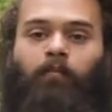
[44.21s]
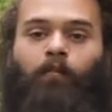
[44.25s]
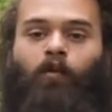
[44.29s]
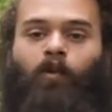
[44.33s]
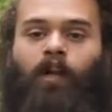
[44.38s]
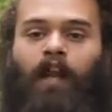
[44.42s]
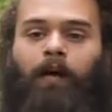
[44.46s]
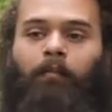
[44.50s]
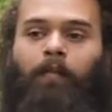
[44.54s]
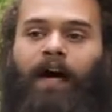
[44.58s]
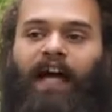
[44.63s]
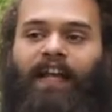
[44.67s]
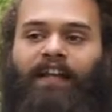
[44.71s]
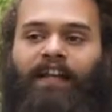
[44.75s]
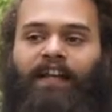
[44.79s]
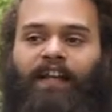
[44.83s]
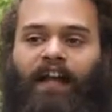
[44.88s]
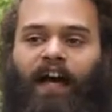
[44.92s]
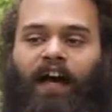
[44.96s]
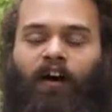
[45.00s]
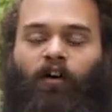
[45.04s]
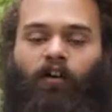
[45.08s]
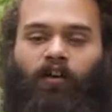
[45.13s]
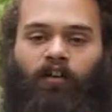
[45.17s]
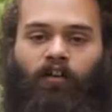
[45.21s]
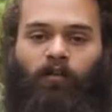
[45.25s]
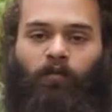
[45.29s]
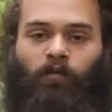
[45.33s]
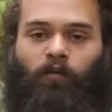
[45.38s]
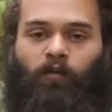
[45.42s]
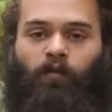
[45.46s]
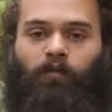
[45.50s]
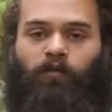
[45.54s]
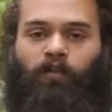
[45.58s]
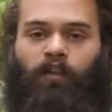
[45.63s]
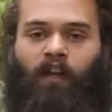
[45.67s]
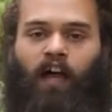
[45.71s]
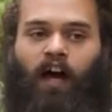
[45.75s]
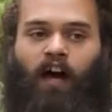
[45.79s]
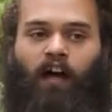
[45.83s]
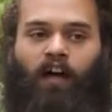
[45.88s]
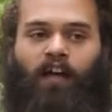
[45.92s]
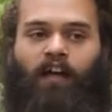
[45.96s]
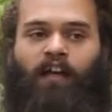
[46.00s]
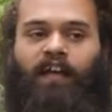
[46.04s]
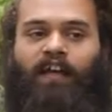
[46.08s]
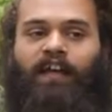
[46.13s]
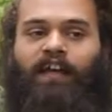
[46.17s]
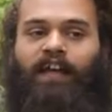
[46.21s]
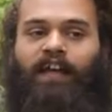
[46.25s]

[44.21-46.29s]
Mula Bandha or the root lock.